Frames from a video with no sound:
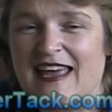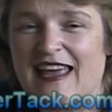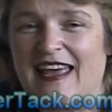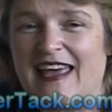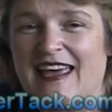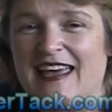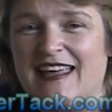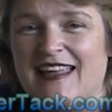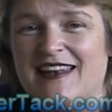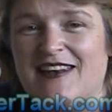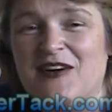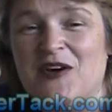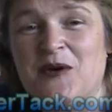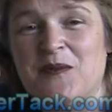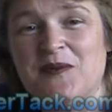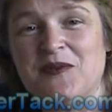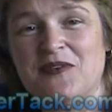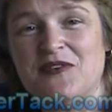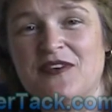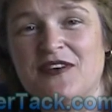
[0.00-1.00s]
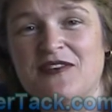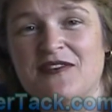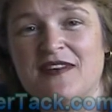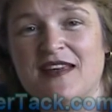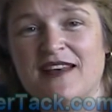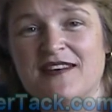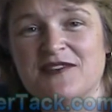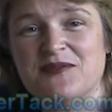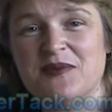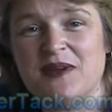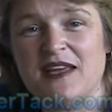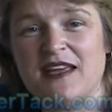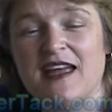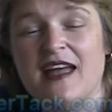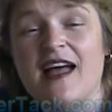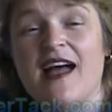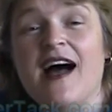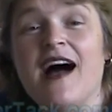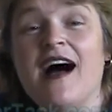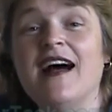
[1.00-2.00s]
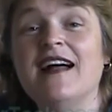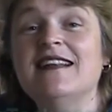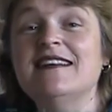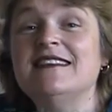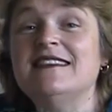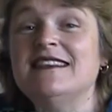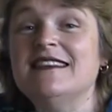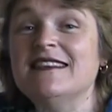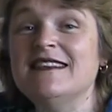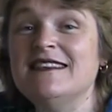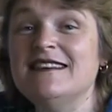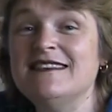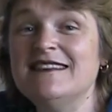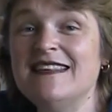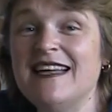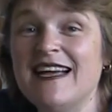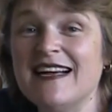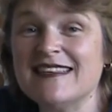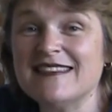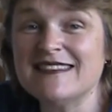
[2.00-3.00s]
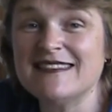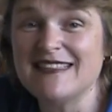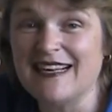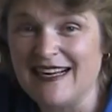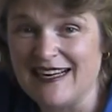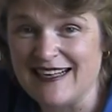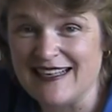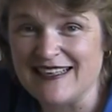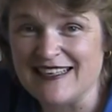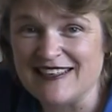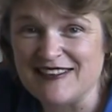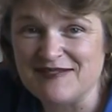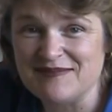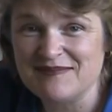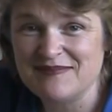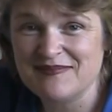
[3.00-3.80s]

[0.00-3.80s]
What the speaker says: and I hope to see you next week. Until next time,